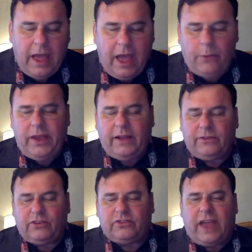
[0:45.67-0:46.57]
And we
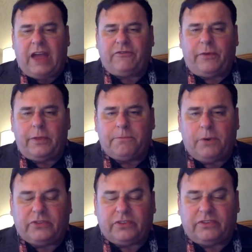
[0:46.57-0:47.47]
understand from the
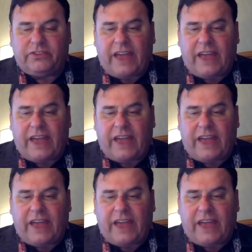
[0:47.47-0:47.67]
books of